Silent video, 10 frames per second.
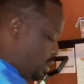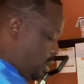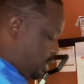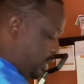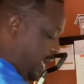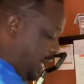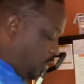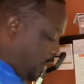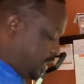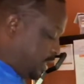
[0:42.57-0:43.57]
she had
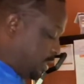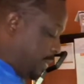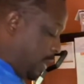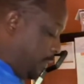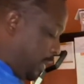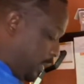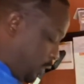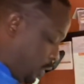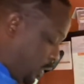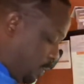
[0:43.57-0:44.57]
questions about
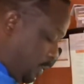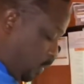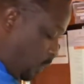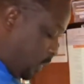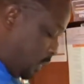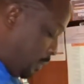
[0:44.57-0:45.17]
puzzles. She's been doing some